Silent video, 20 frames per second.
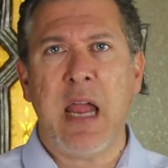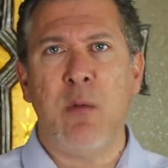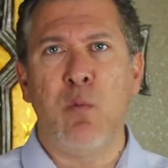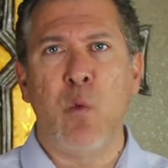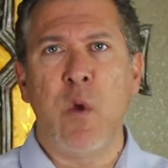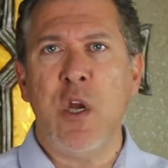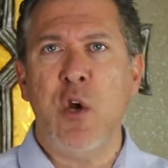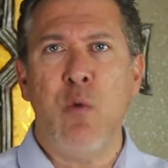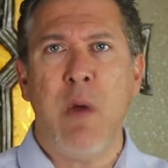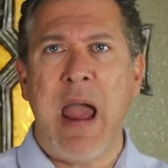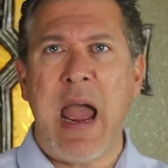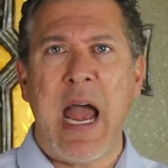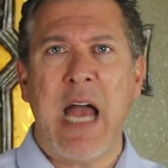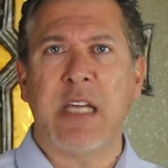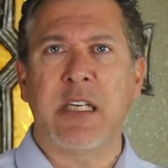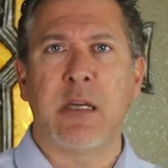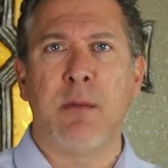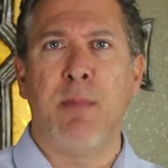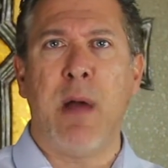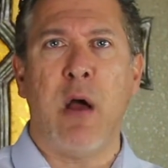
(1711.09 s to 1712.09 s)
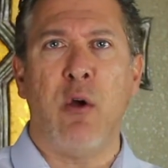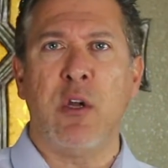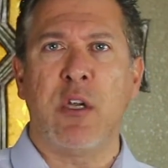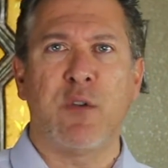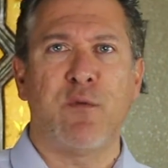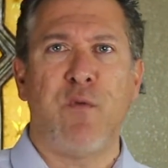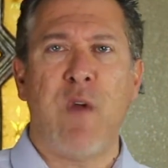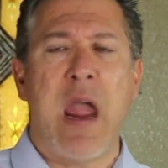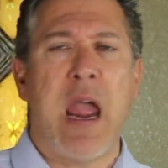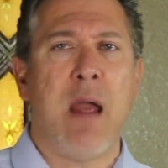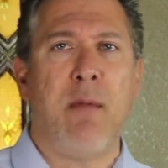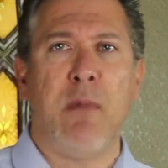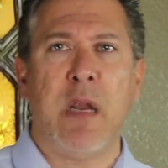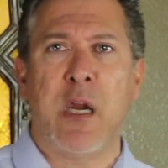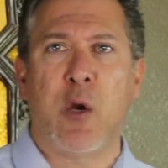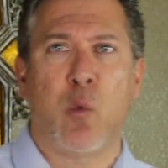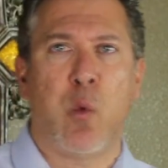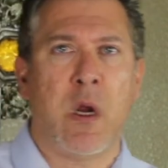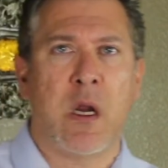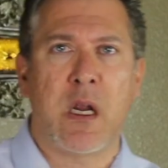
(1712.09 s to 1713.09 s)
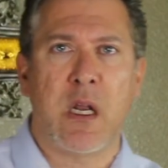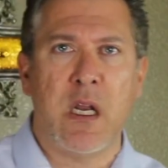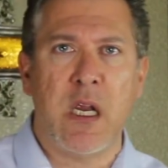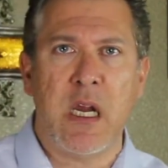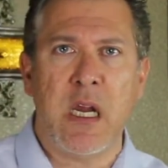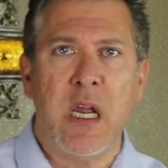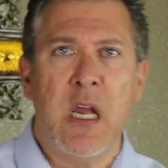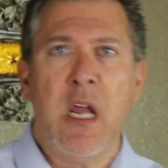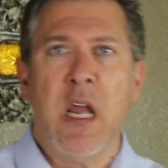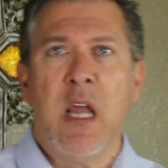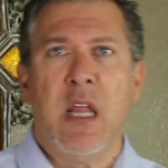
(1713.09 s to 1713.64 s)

And when you asked about his family quickly,